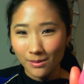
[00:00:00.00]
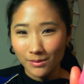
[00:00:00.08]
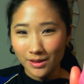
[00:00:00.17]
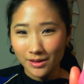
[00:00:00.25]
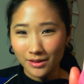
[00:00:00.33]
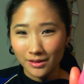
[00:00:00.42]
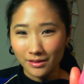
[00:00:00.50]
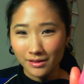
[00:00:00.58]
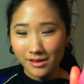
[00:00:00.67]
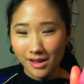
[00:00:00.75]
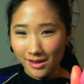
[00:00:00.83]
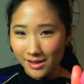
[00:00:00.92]
chemical
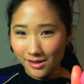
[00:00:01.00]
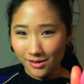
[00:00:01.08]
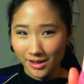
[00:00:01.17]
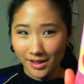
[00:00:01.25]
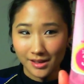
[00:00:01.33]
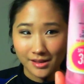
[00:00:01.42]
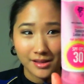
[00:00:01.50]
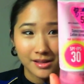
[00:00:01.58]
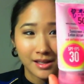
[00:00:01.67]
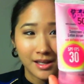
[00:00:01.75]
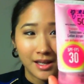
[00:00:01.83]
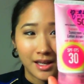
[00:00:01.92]
sunscreens.
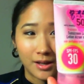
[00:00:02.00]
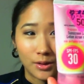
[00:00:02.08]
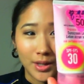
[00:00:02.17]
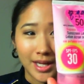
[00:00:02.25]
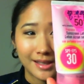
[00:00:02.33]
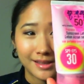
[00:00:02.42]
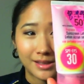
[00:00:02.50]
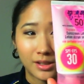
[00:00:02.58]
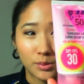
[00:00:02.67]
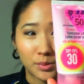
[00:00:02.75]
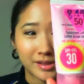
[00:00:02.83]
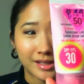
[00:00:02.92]
It only has
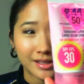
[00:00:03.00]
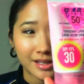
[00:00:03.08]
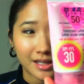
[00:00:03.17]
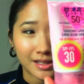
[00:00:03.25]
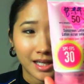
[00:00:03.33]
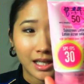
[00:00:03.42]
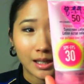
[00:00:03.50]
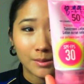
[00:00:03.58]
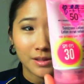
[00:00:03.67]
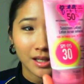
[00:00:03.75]
2% titanium